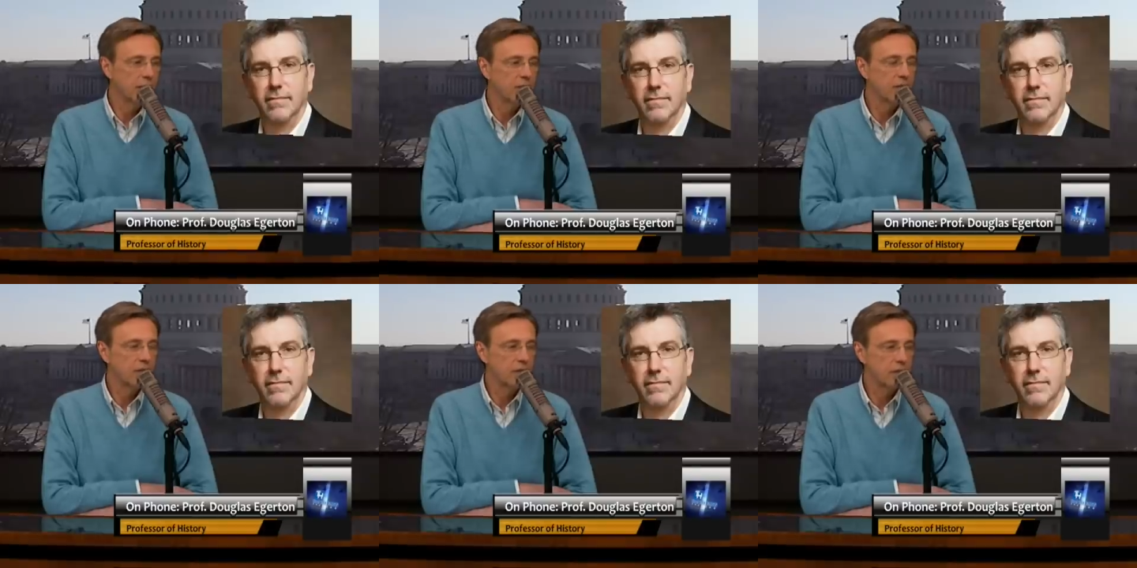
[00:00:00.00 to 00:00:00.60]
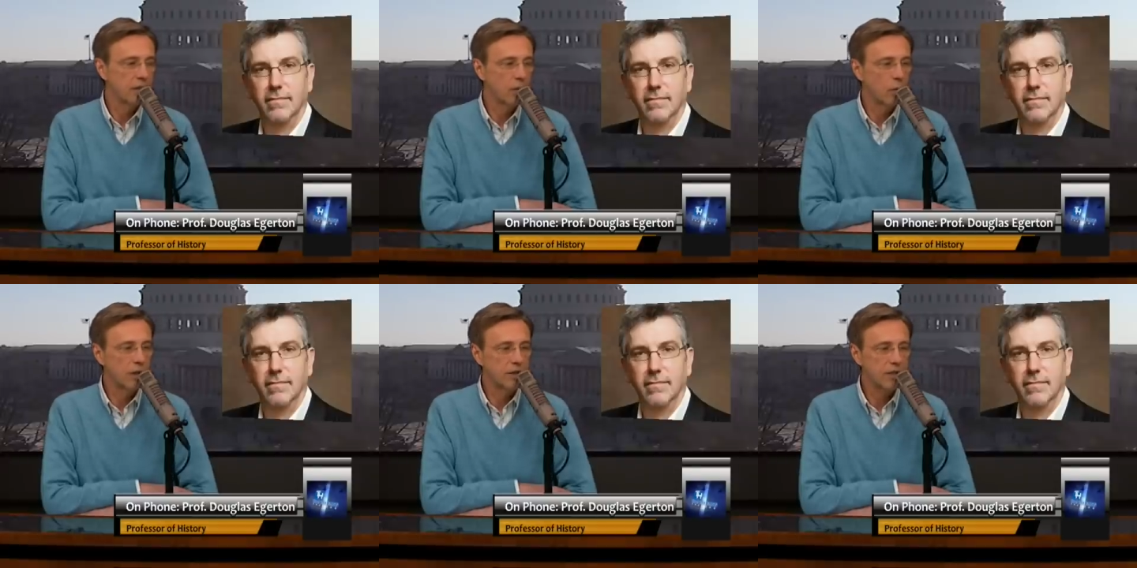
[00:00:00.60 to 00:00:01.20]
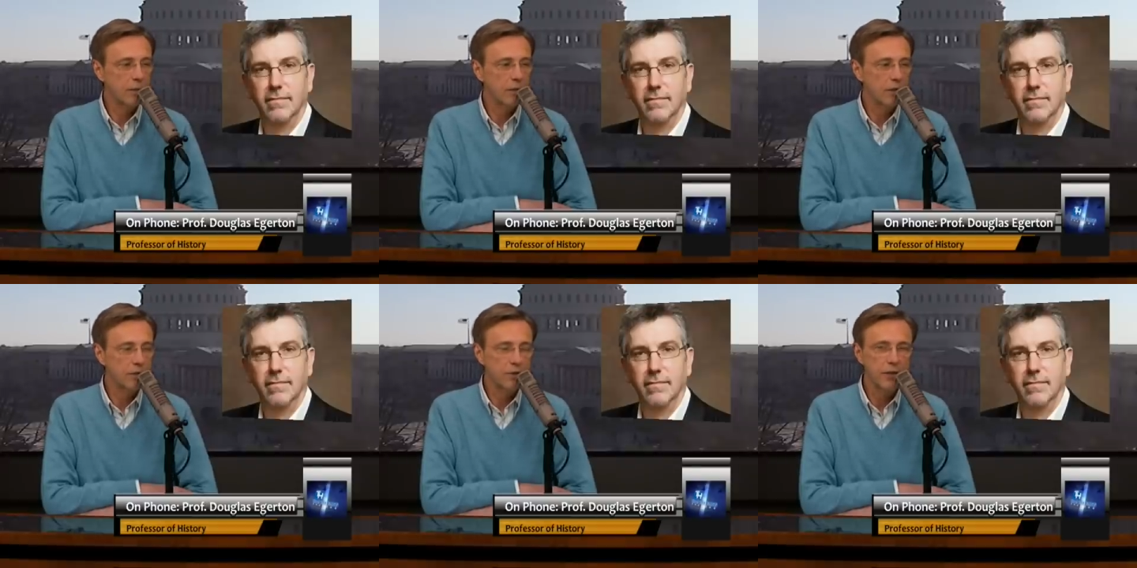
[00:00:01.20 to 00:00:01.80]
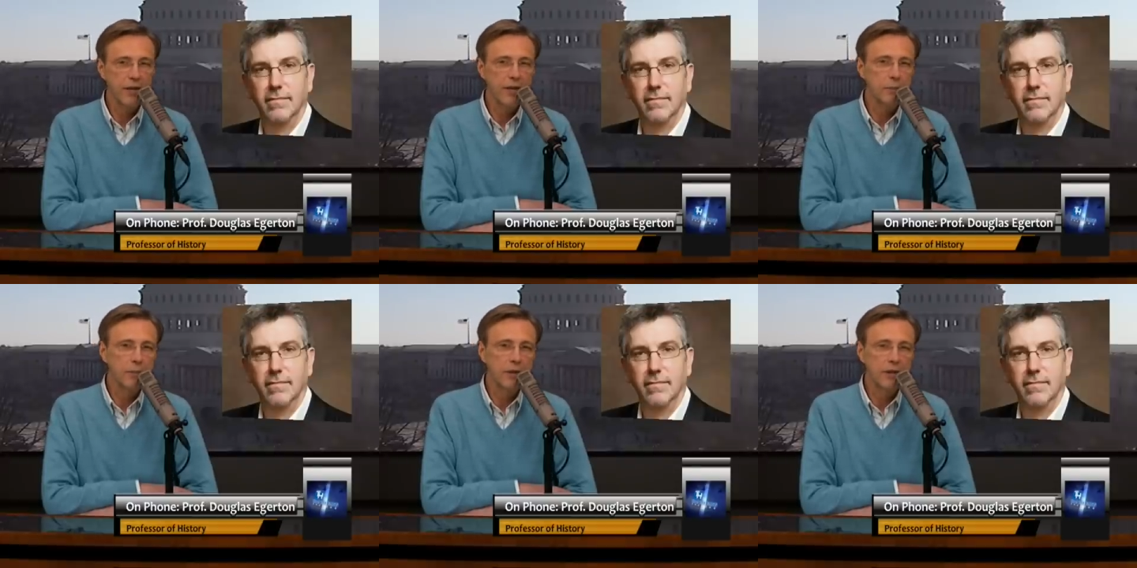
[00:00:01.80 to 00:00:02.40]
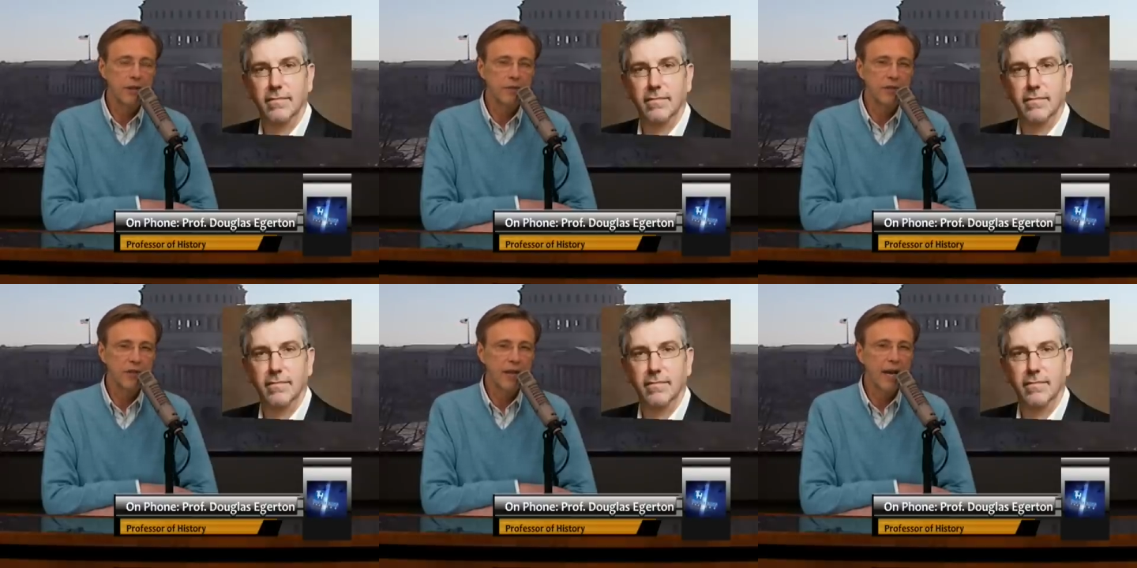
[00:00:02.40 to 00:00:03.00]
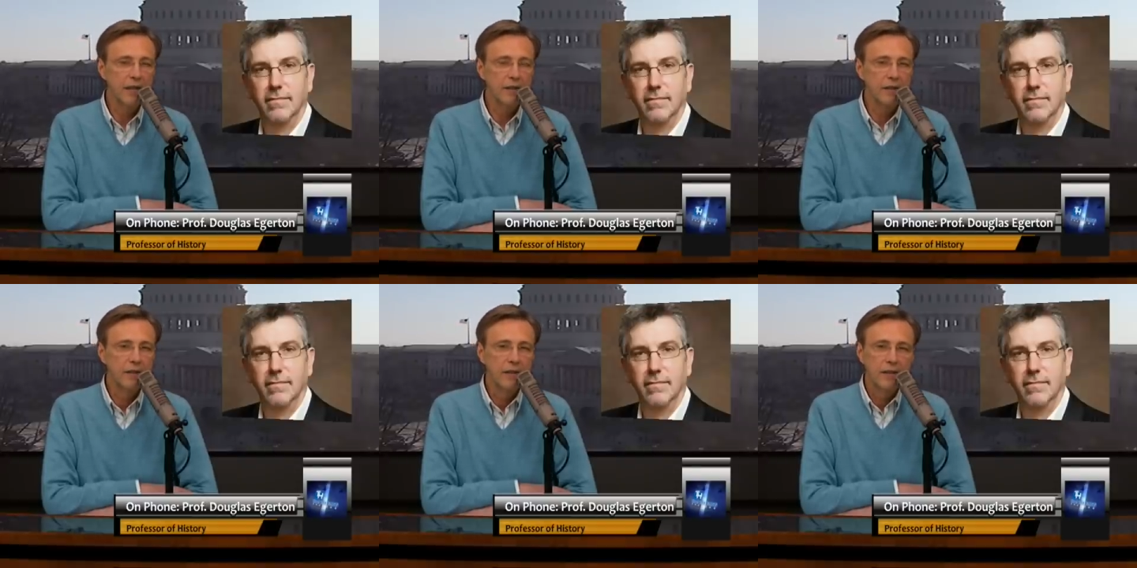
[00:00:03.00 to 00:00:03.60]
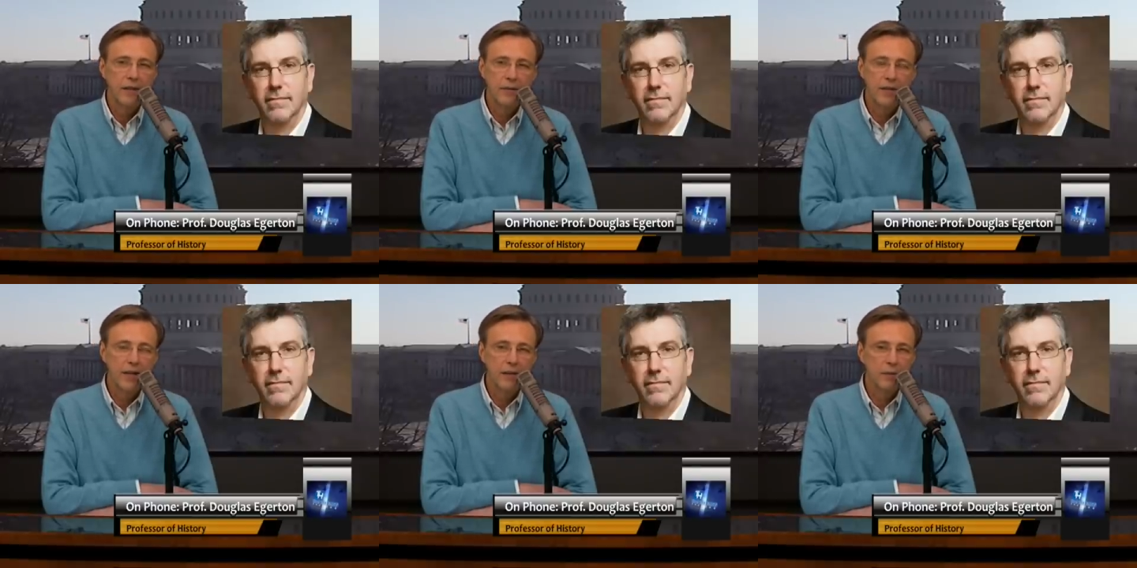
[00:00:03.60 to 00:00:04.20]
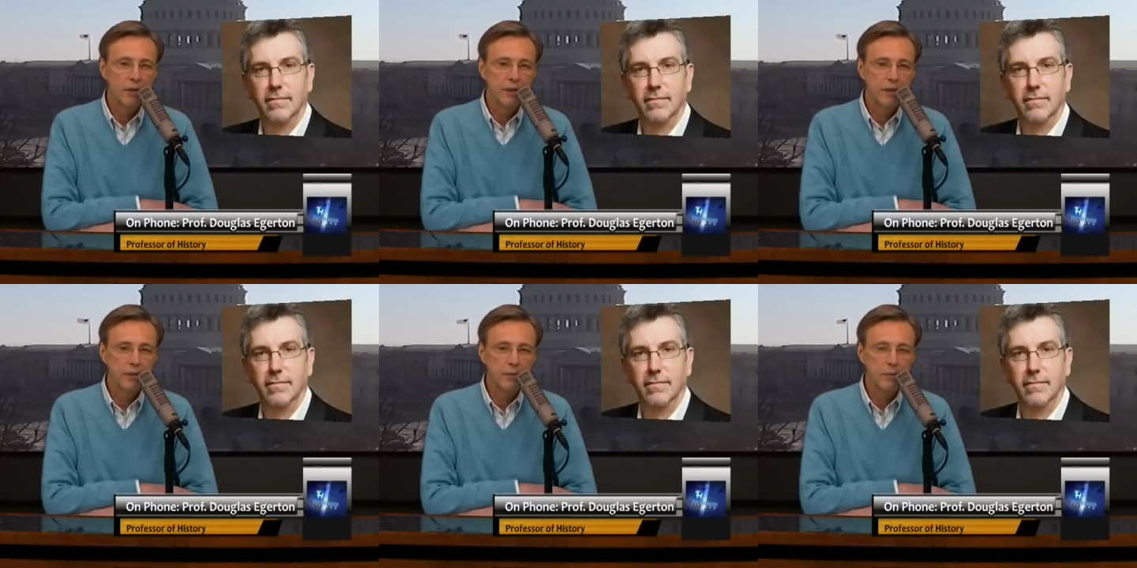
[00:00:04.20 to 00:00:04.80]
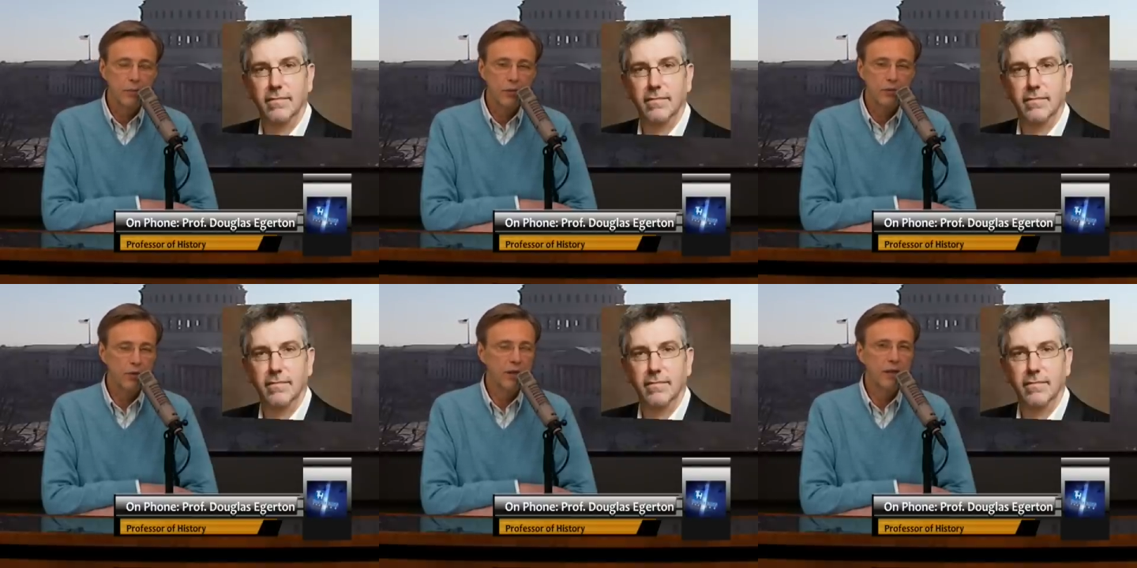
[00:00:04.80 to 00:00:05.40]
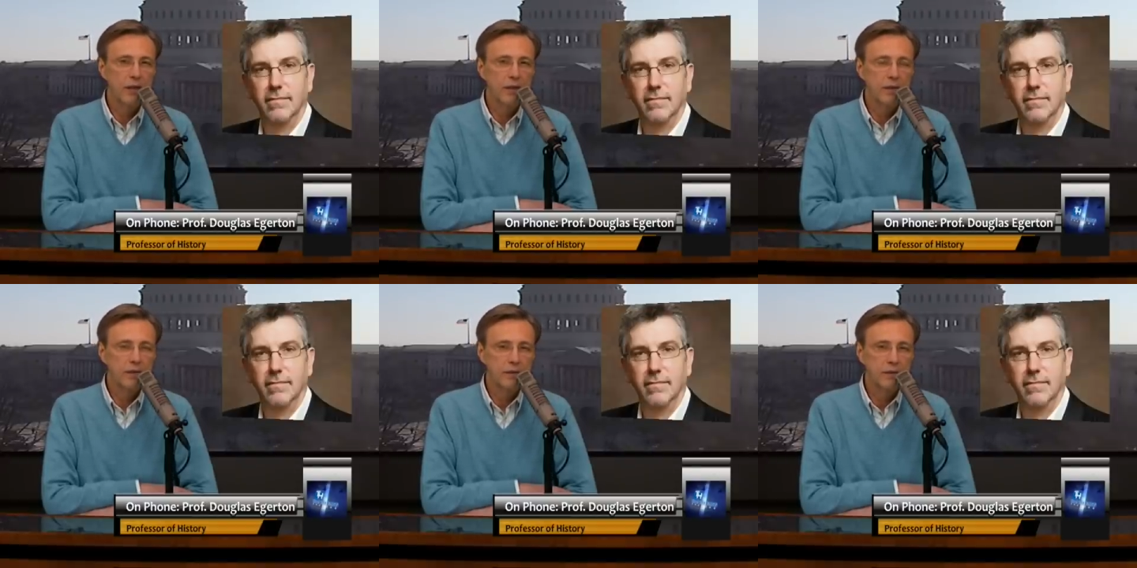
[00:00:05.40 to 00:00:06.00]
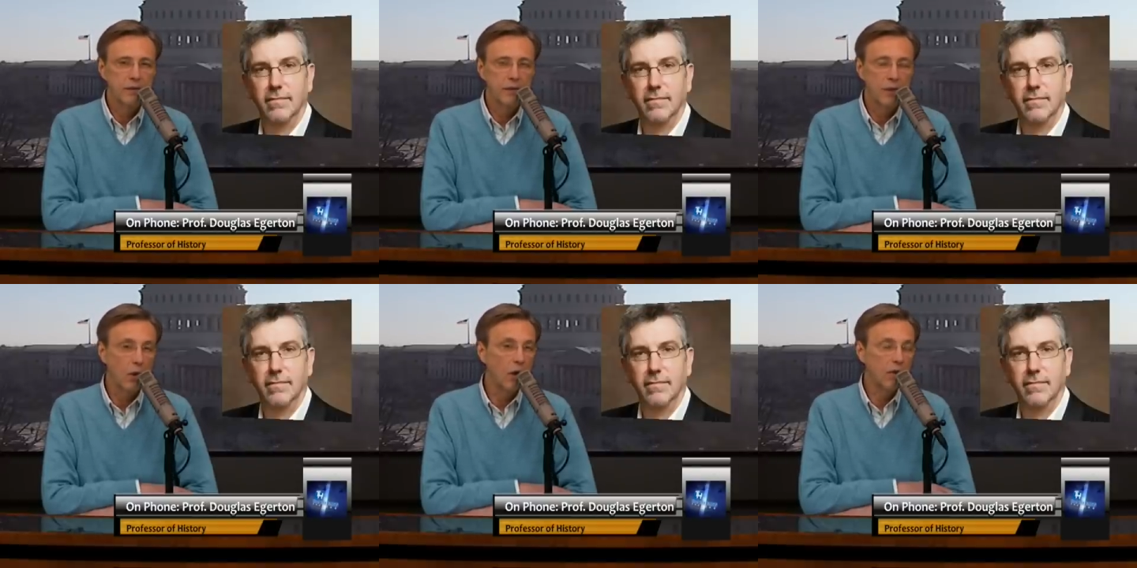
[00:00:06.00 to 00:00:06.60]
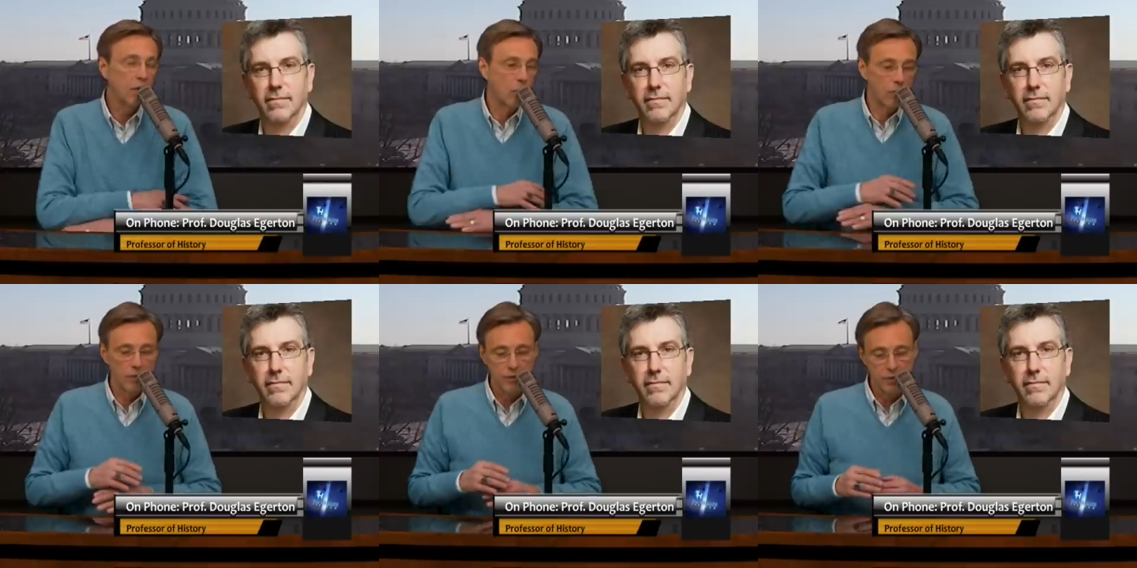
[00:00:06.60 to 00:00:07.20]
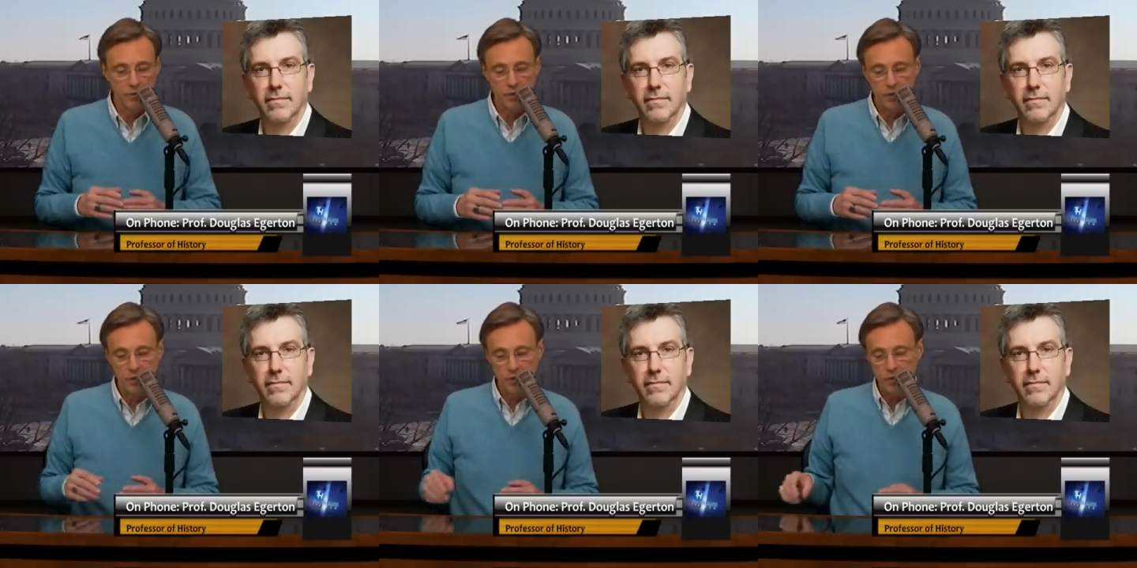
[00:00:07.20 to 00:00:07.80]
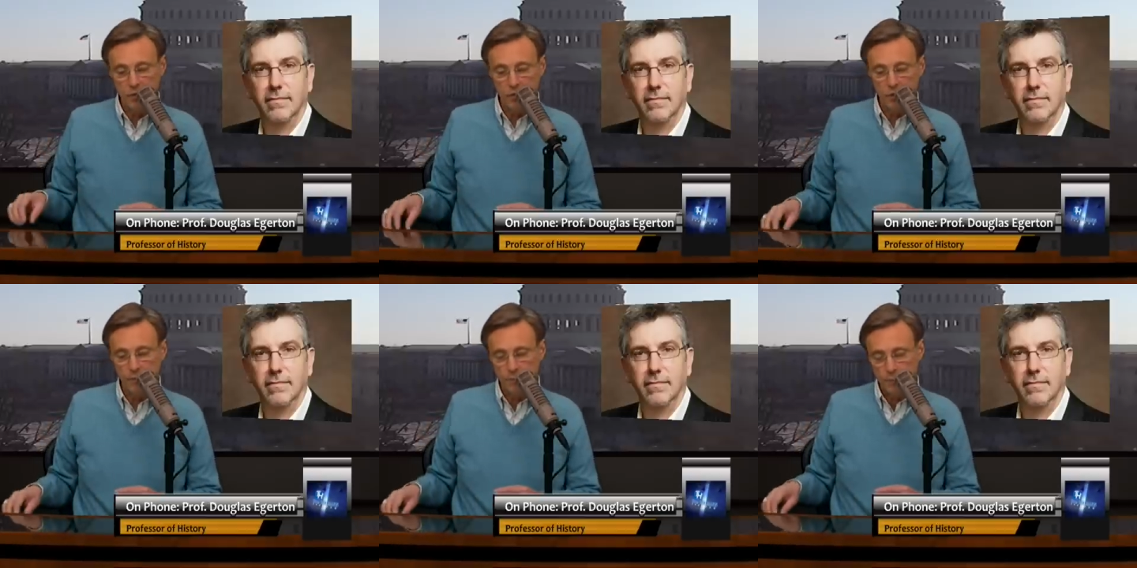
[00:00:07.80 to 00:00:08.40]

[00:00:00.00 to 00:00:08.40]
Speaker 1: us, one step closer to that. But even that really didn't portray the, all the horrors of this institution.